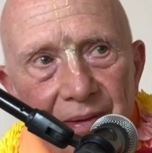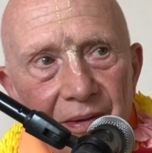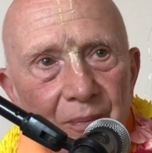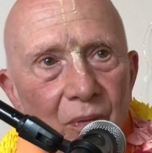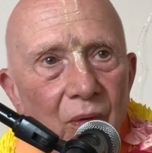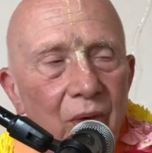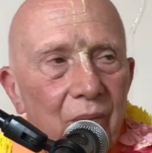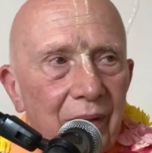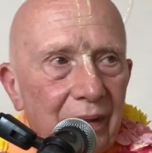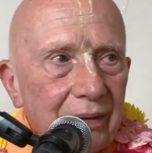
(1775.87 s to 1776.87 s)
The more
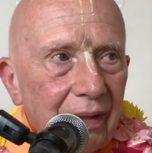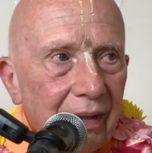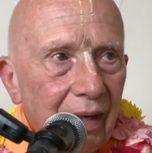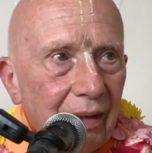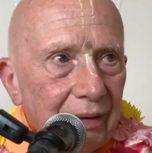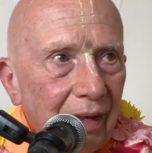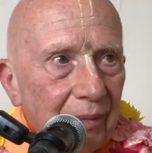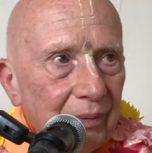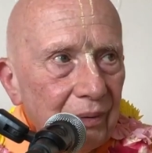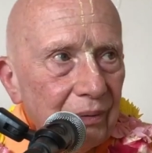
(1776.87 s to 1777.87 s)
we take uh, the
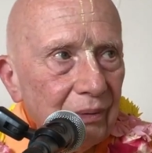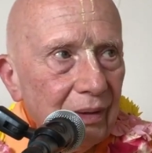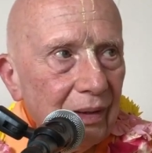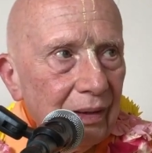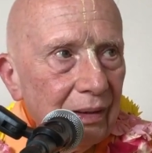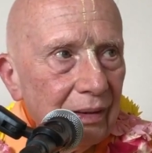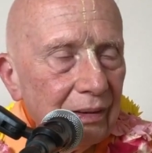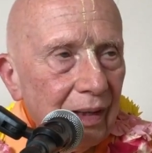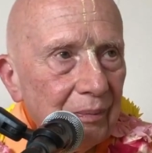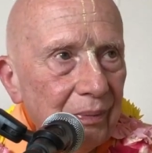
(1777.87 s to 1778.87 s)
opportunity to
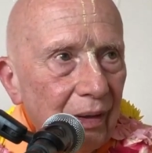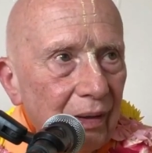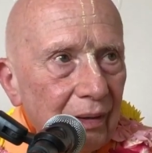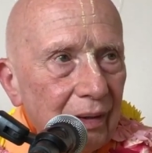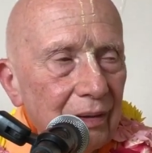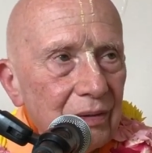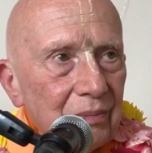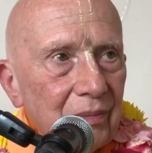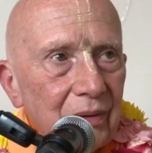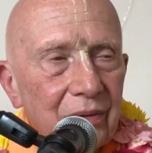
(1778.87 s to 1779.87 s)
take part in this
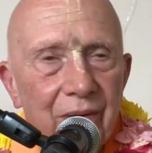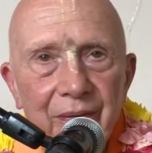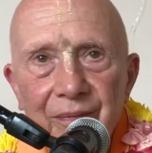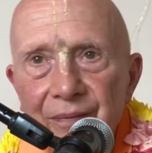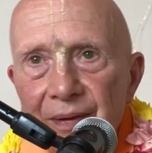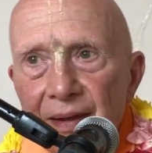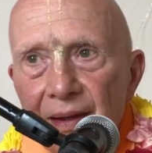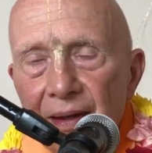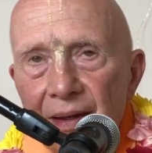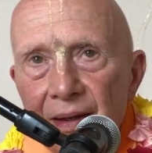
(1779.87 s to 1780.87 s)
mission
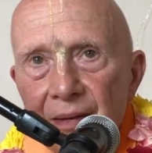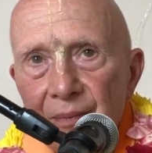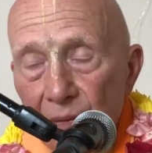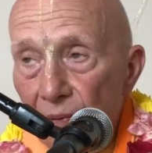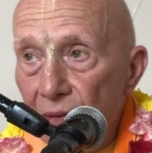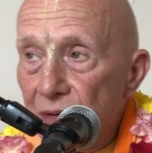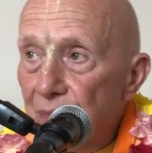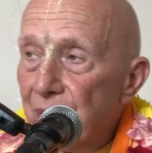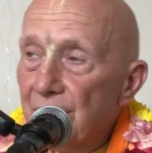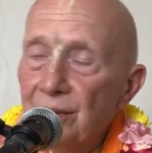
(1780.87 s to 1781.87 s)
by
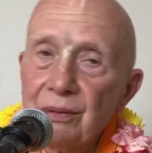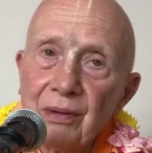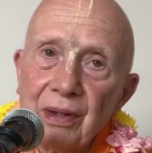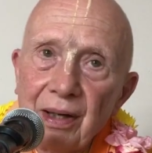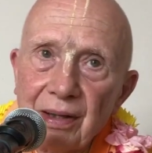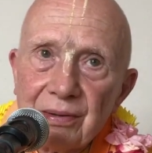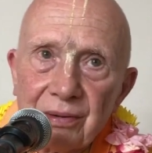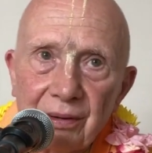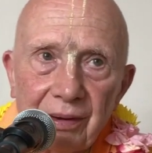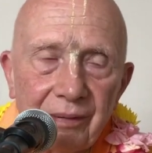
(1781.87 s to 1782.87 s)
worshiping the Lord
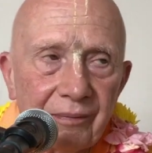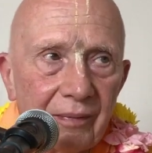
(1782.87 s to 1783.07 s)
nicely,